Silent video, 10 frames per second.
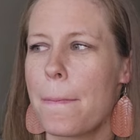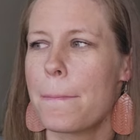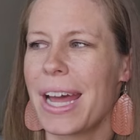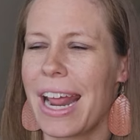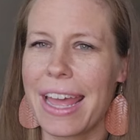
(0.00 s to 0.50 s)

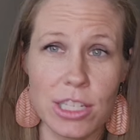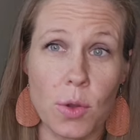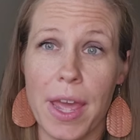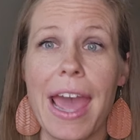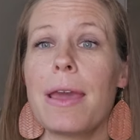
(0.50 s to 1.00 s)
but it's
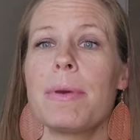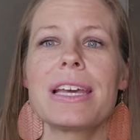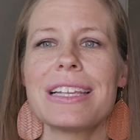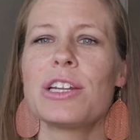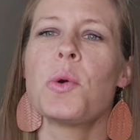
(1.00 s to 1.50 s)
okay
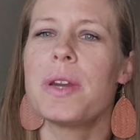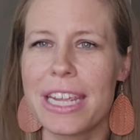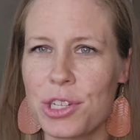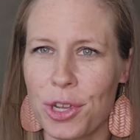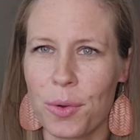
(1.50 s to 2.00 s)
because I don't
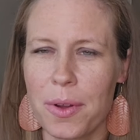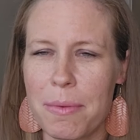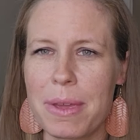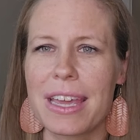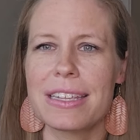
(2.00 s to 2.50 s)
need to,
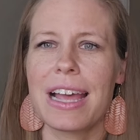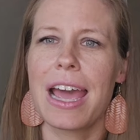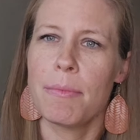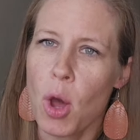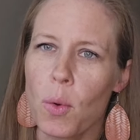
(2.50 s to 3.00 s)
because I
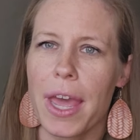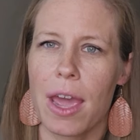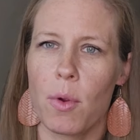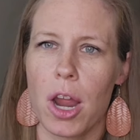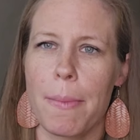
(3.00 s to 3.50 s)
am
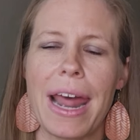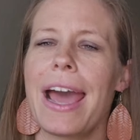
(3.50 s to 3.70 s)
okay where I'm at.